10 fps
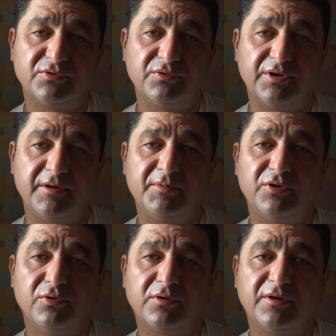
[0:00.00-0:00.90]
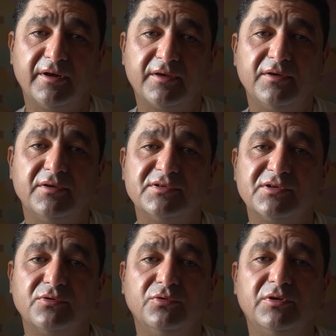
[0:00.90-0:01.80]
to name a dog Lucky is
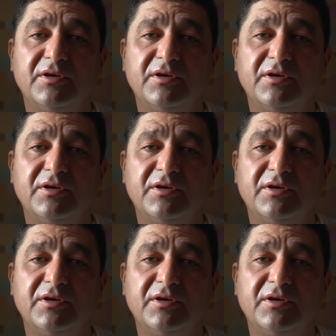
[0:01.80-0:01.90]
as good